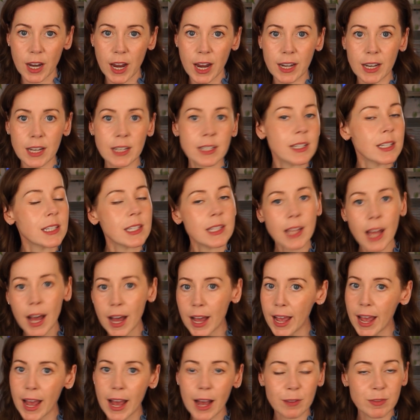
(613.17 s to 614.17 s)
And it does
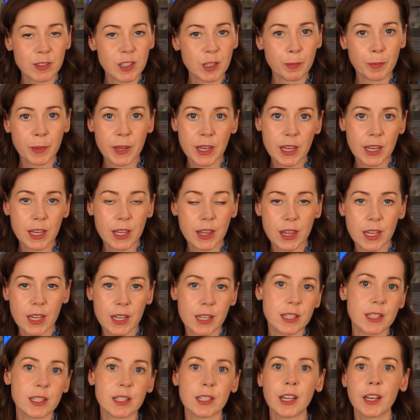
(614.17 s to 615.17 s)
not have to be
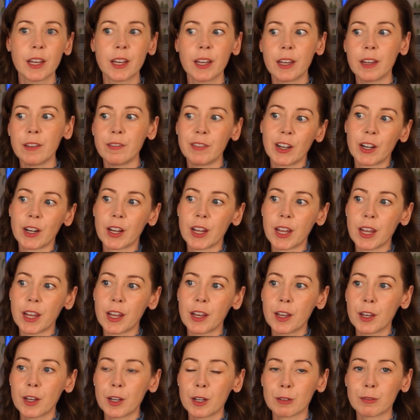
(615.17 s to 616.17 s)
this very
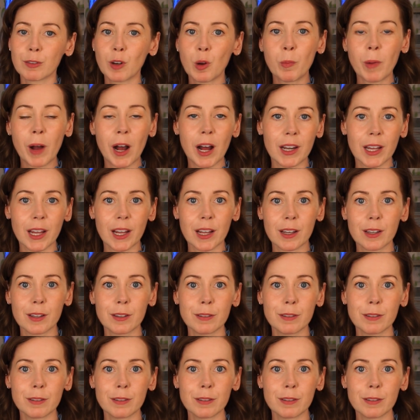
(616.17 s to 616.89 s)
robotic,